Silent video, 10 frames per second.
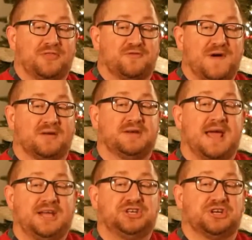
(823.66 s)
the
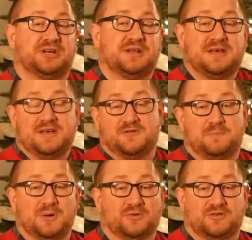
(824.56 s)
foundation is
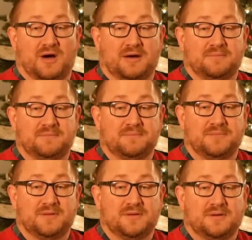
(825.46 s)
built on
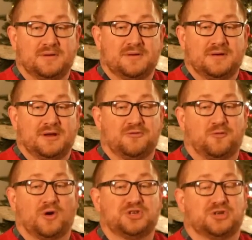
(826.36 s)
and
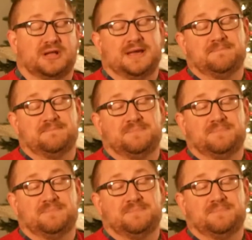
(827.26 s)
unfortunately,